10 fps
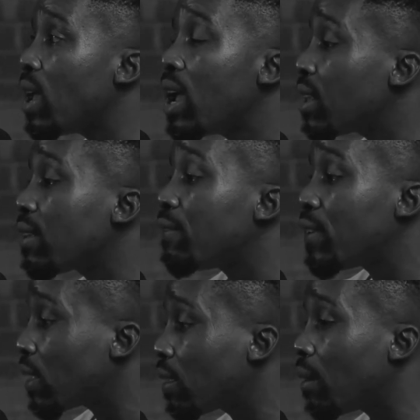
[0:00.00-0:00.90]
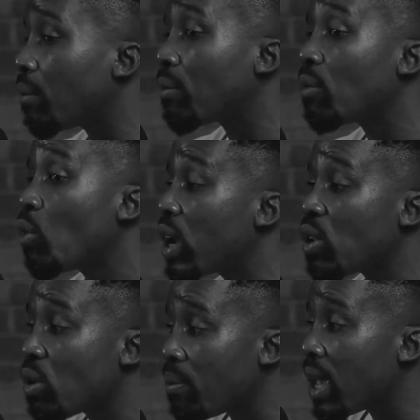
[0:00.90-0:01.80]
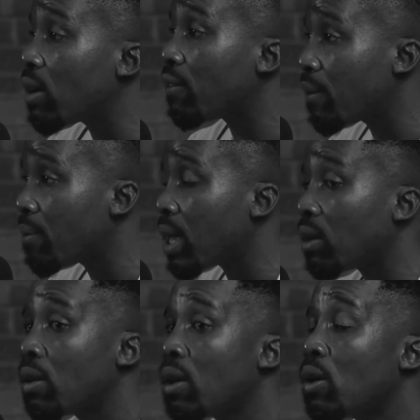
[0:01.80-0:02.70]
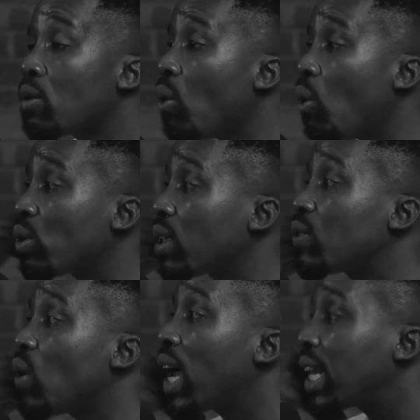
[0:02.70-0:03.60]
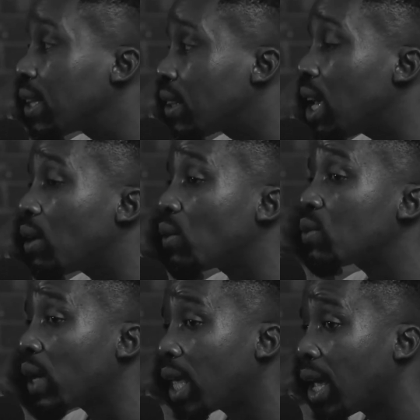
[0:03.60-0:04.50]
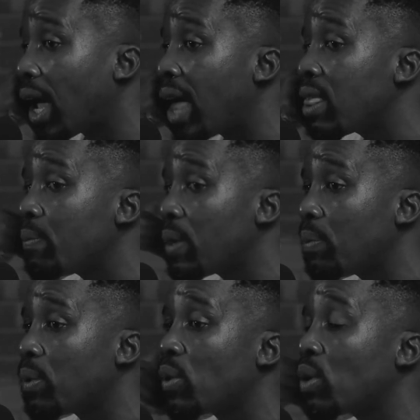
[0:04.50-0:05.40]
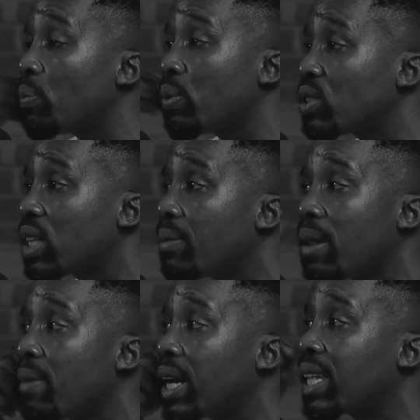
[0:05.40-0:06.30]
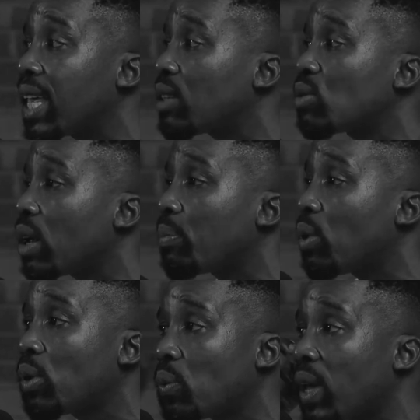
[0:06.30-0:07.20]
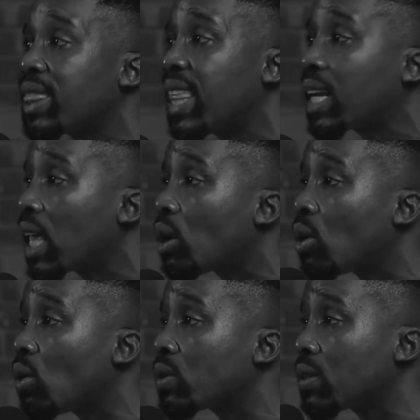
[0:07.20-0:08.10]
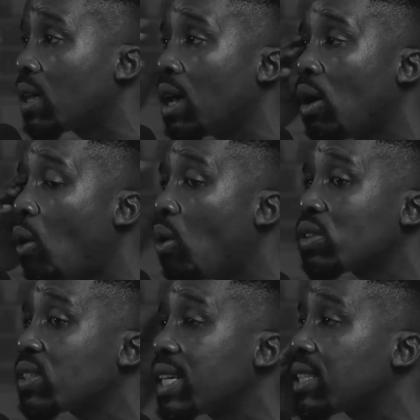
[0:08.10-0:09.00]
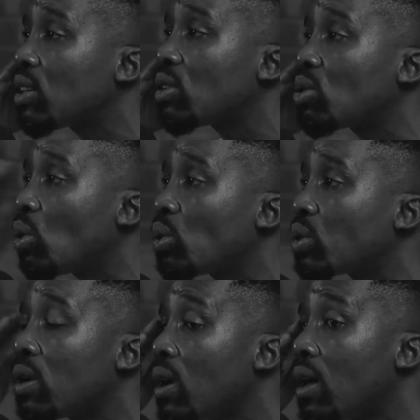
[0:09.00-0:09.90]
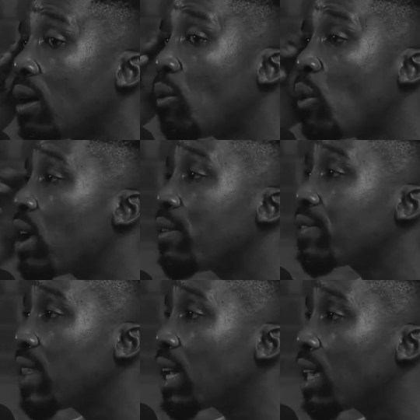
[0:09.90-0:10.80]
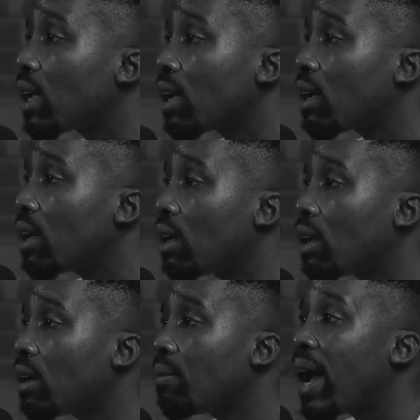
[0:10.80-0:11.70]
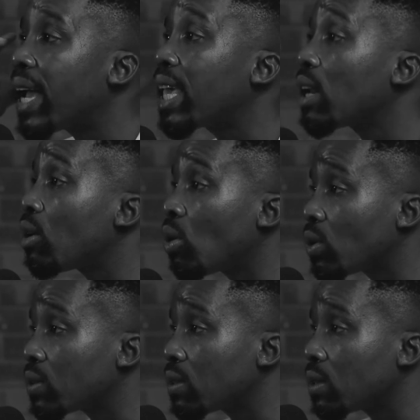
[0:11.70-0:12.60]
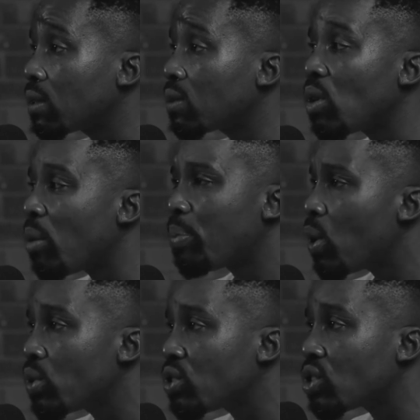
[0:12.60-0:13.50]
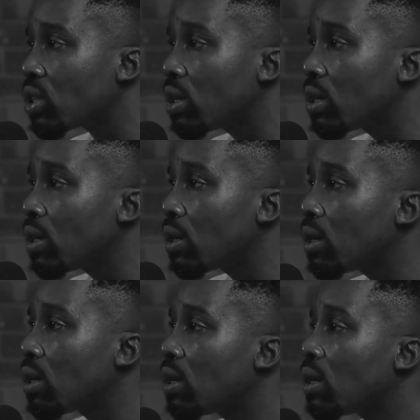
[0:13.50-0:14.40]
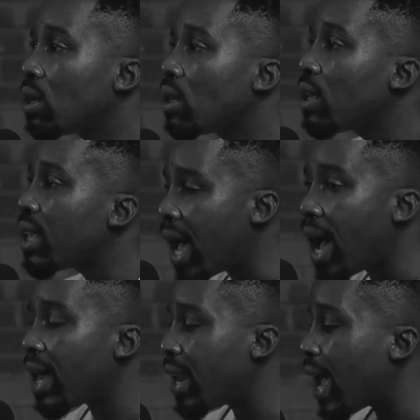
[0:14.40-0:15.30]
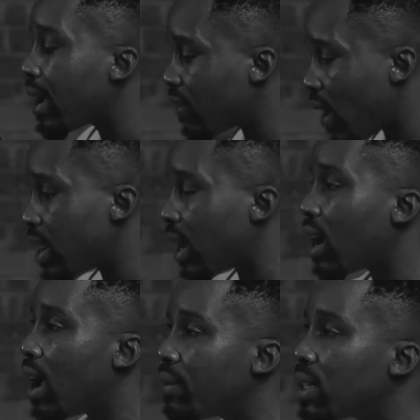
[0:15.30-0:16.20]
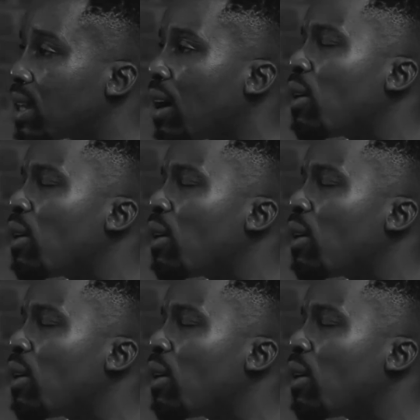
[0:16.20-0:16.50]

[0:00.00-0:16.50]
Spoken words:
As a victim, whether you're man or female, you also have to understand what's okay. Other people, when you push them, they might get to that point where they get lost. Or certain thought, way of thinking might get lost. So don't push. So don't go. Try and find a way not to go.